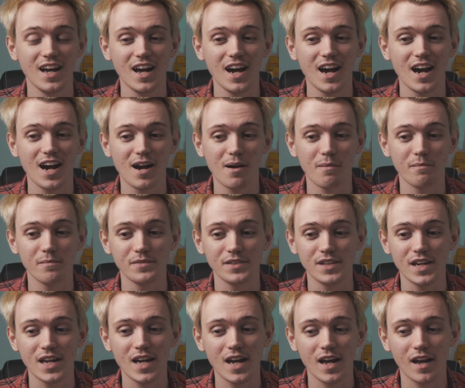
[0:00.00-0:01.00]

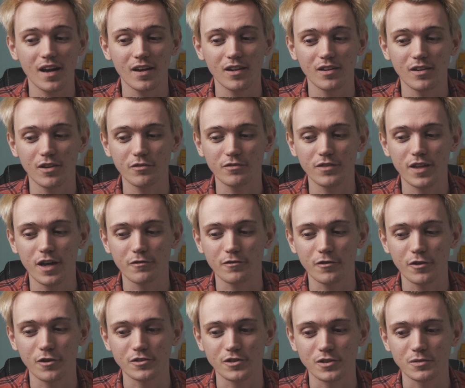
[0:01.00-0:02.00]
Yeah, I love that
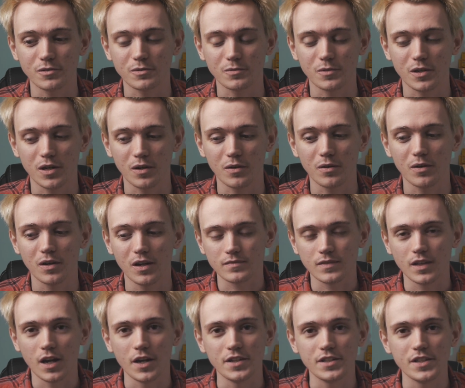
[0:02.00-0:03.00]
photo as well.
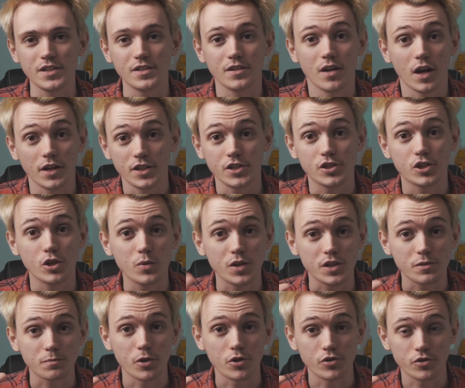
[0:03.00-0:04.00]
I did 2
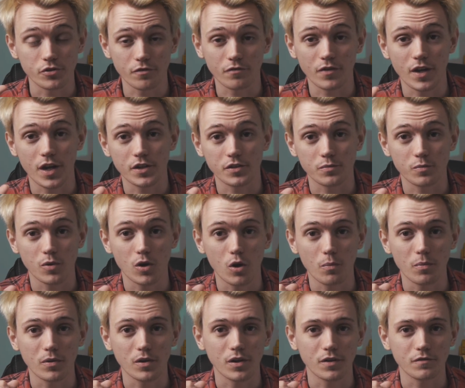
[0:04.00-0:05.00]
exposures of that as well,
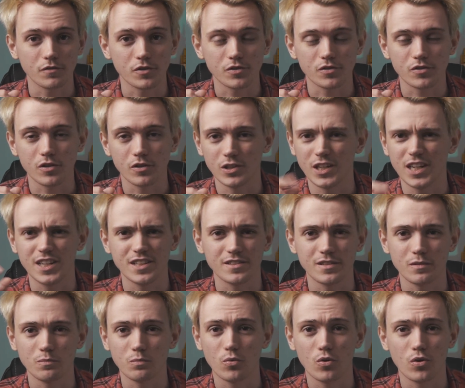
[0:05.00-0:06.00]
but I've just only
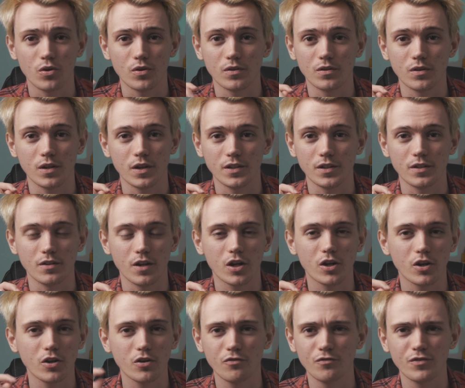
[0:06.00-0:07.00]
edited one. I
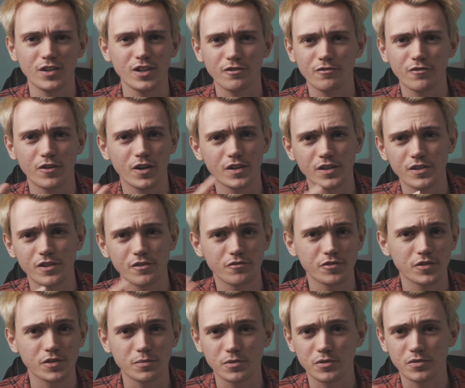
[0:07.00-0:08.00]
couldn't really find a
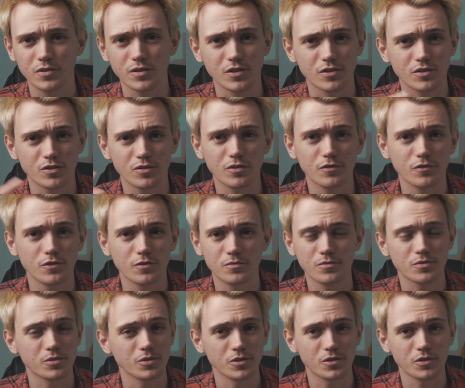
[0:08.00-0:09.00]
difference between the 2 of them,
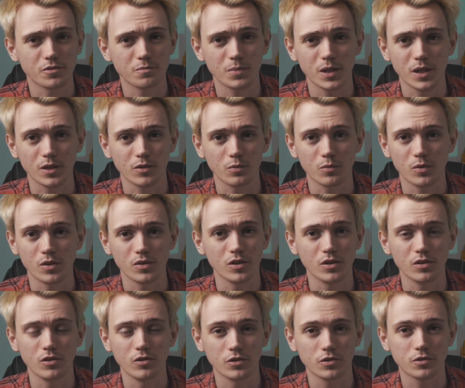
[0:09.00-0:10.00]
so I just picked the one
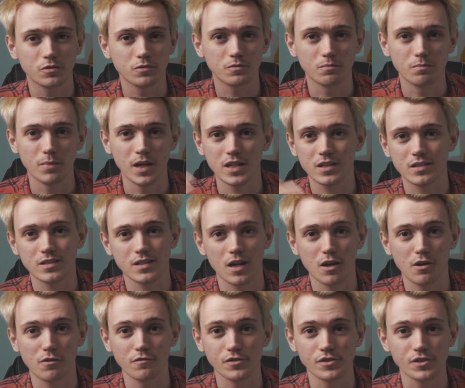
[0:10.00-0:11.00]
that looked best
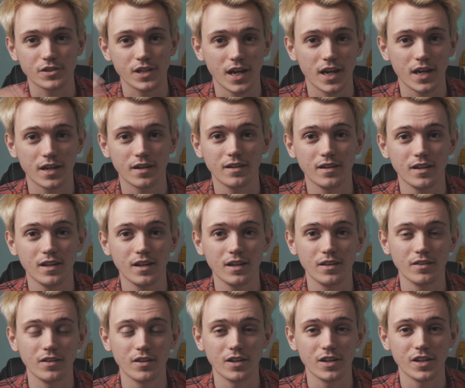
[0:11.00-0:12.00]
out of the scan
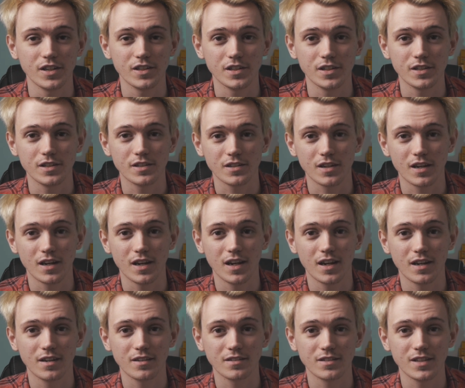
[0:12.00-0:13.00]
that I did,
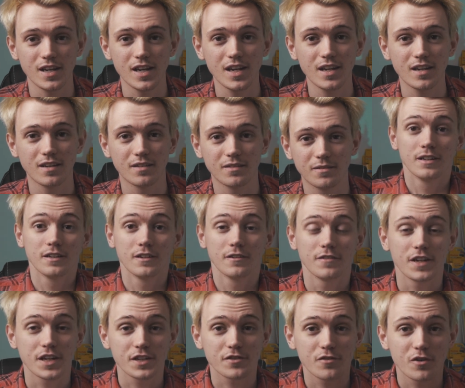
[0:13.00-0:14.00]
and yeah.
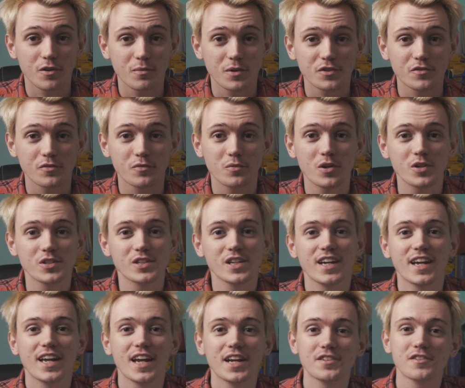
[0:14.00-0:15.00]
Thanks very much for watching.
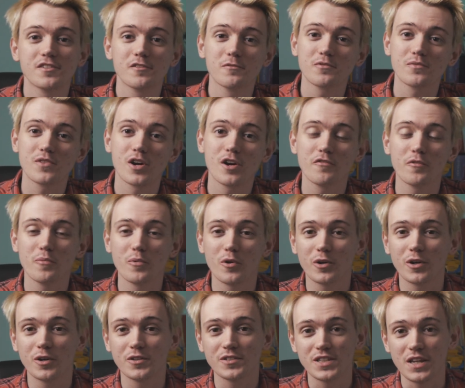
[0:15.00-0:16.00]
Again, subscribe for more
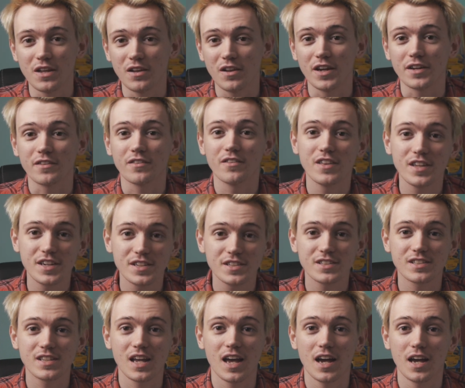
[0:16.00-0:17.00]
content like
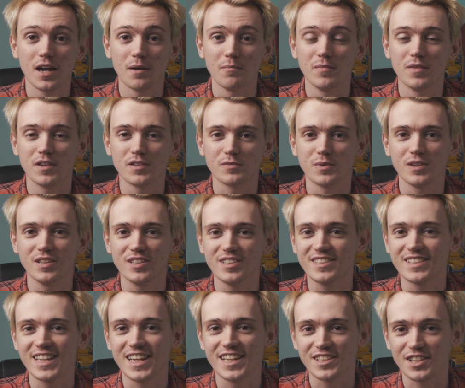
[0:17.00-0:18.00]
this, as well as
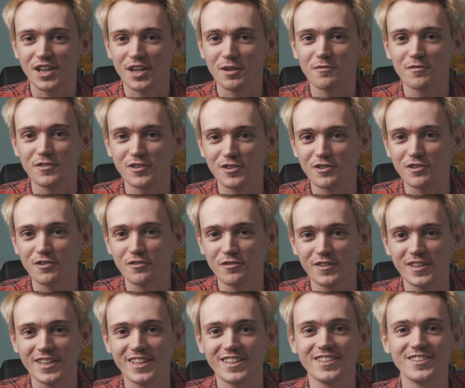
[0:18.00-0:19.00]
daytime
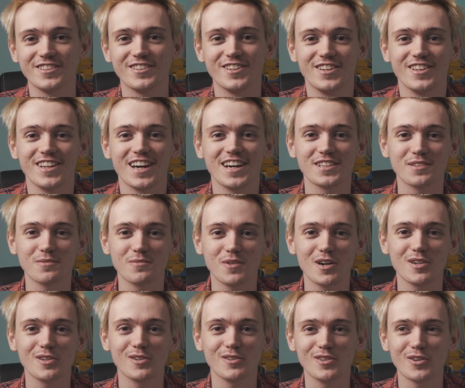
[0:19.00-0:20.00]
photography. I do that as
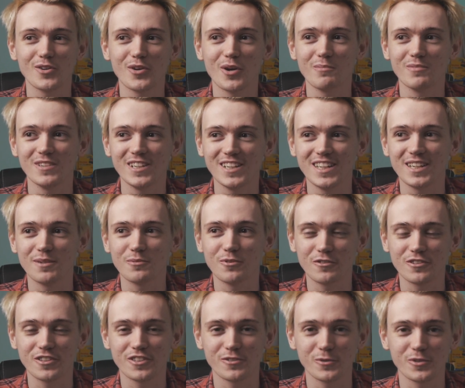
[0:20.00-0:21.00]
well, although I'm leaning
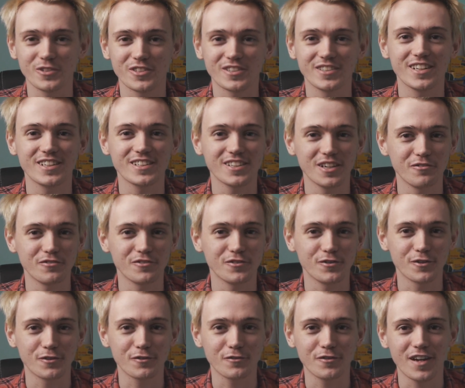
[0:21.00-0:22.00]
more towards nighttime
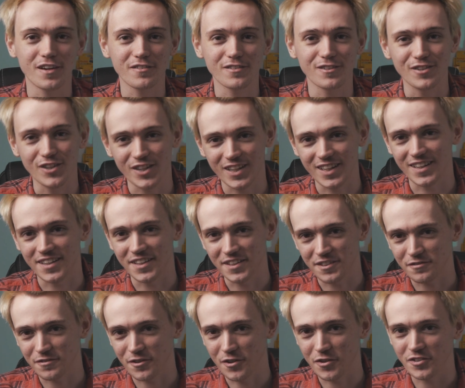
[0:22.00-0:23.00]
photography after looking at these
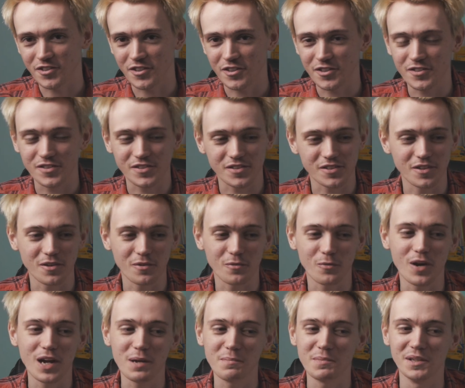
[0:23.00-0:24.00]
photos. They're
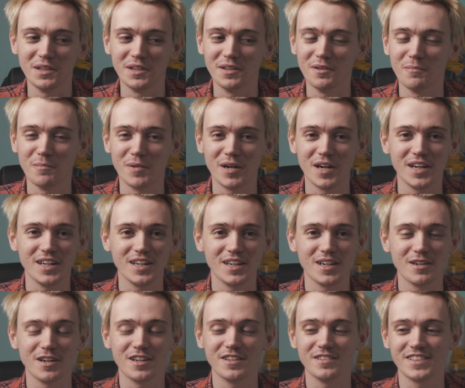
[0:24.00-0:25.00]
way better than
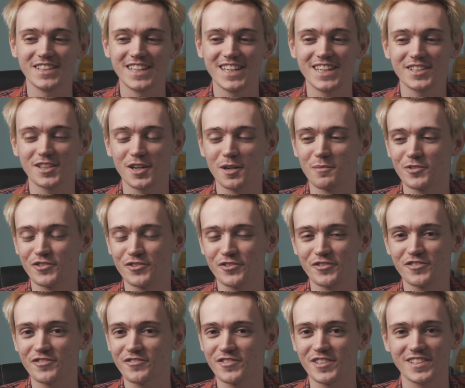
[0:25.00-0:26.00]
my daytime
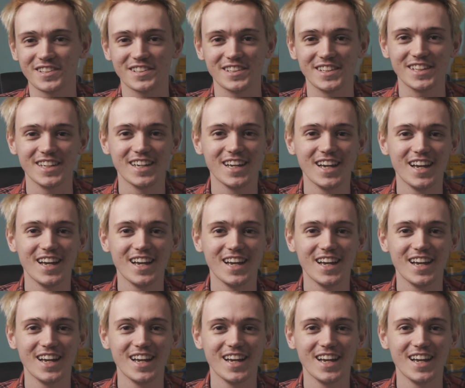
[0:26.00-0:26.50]
shots recently.